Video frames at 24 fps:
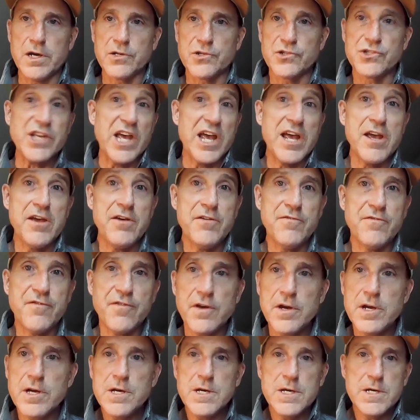save,
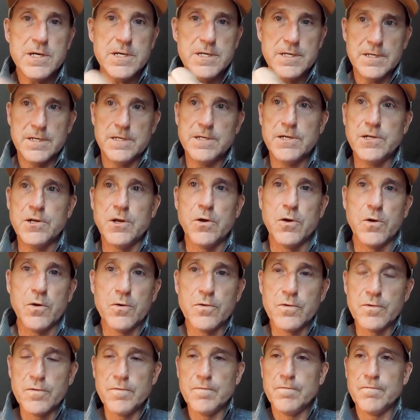
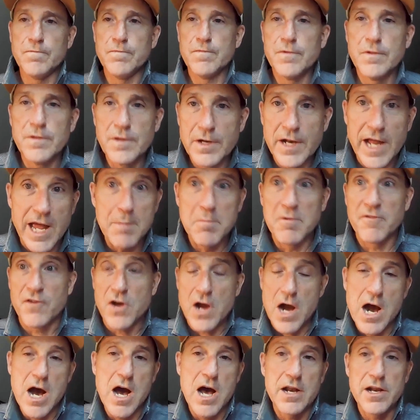the name of
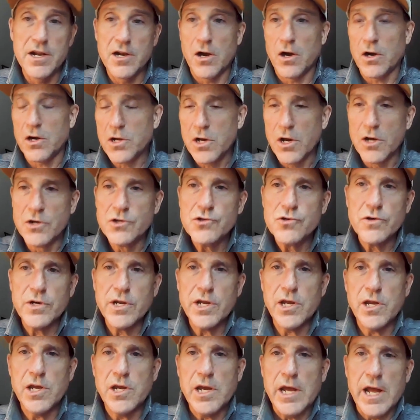God in our
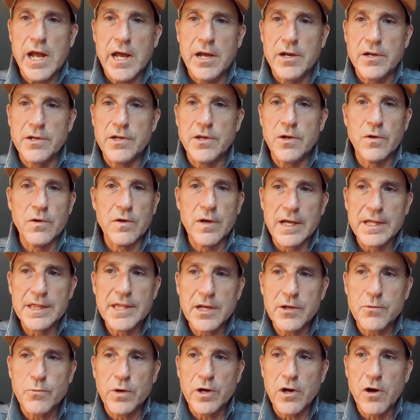country. And, I
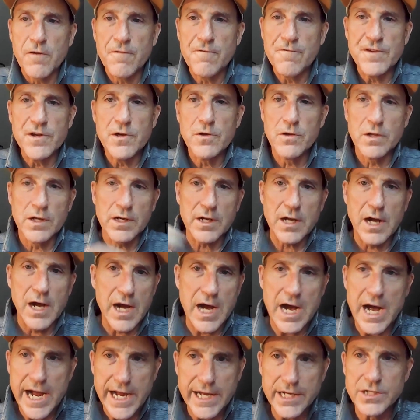think we all feel like
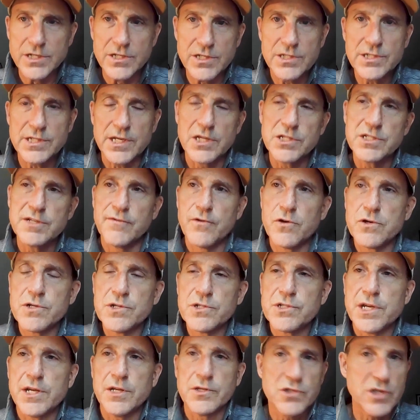a heightened sense of
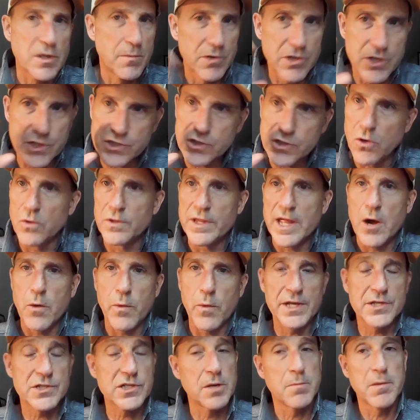urgency, and some are just going that
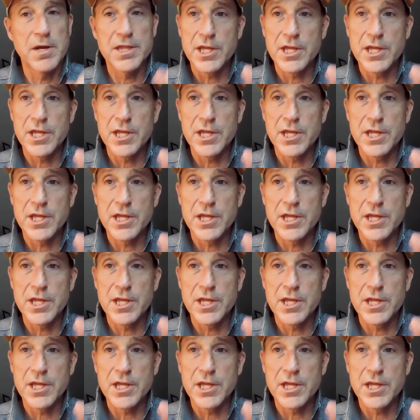way. Some